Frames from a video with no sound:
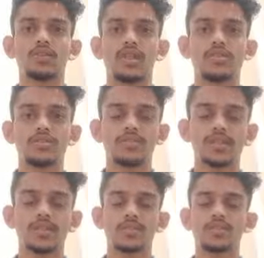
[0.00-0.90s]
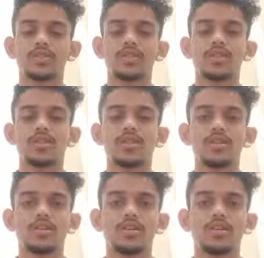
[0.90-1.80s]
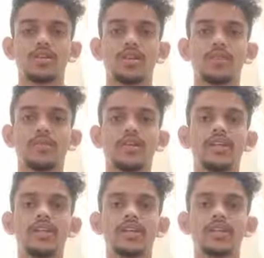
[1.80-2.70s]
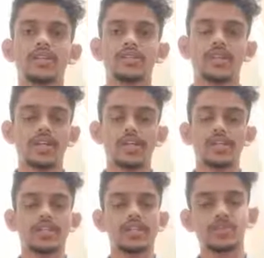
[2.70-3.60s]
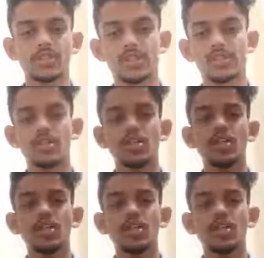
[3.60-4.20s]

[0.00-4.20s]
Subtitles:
types of exception, namely checked exception,